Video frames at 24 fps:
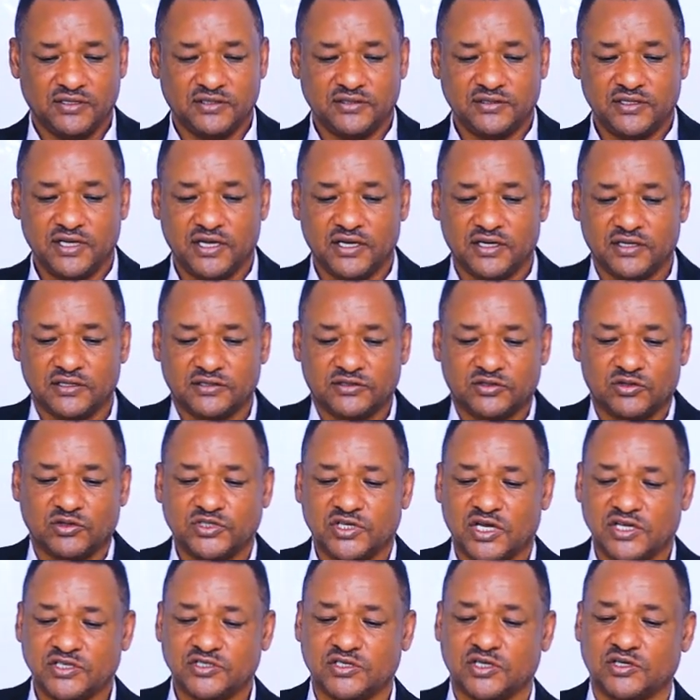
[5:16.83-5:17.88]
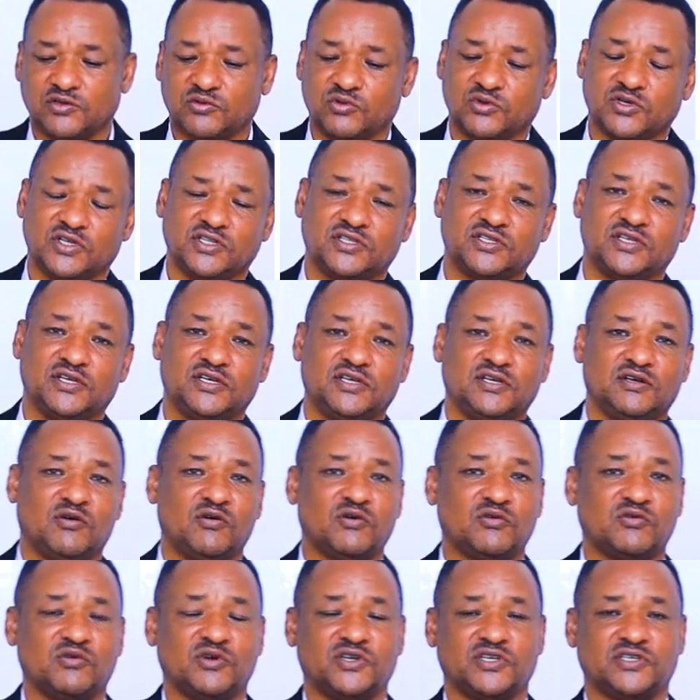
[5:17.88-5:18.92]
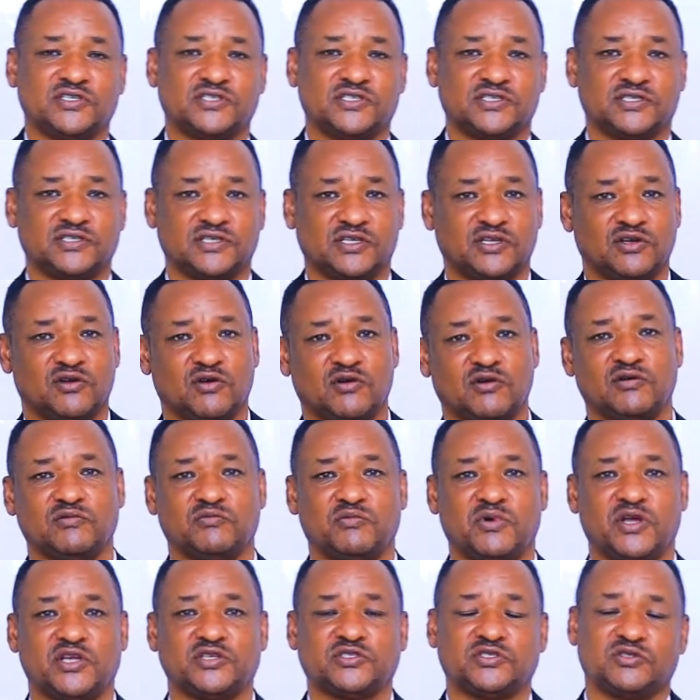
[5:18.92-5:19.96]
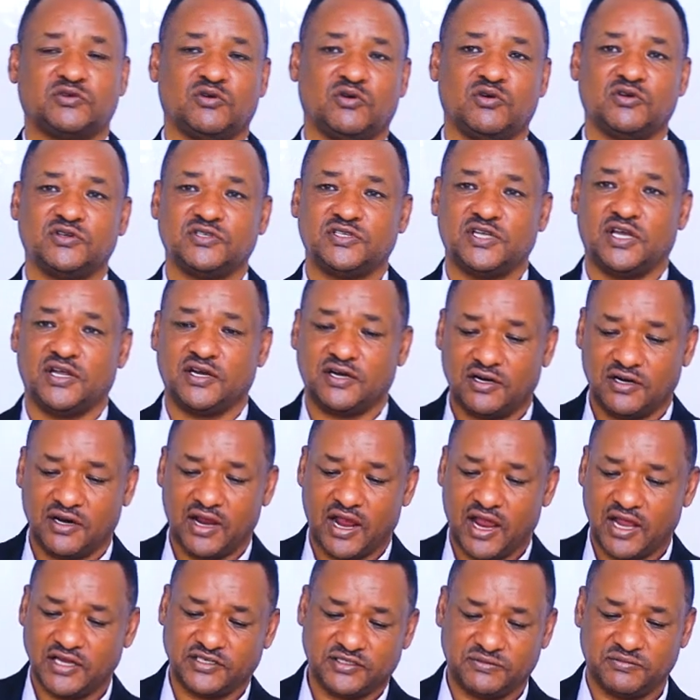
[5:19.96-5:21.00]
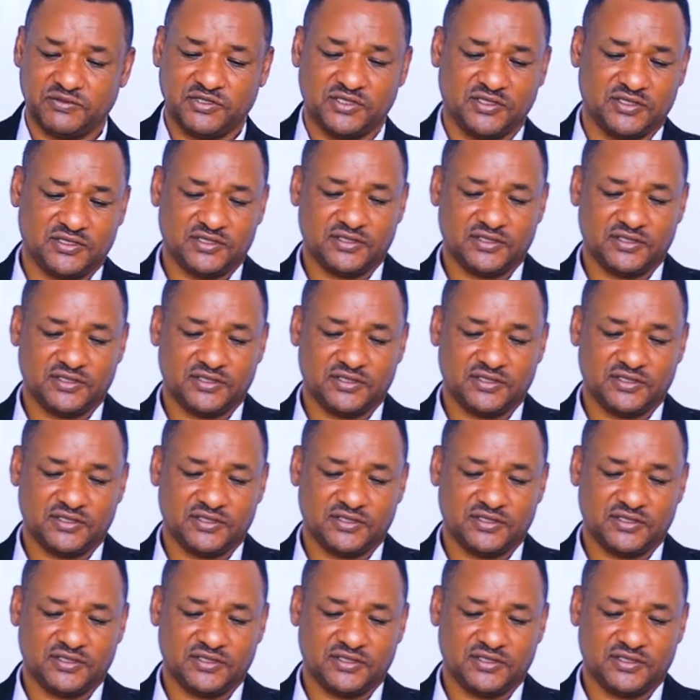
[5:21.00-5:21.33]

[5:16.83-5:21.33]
their social security always, based on their husband.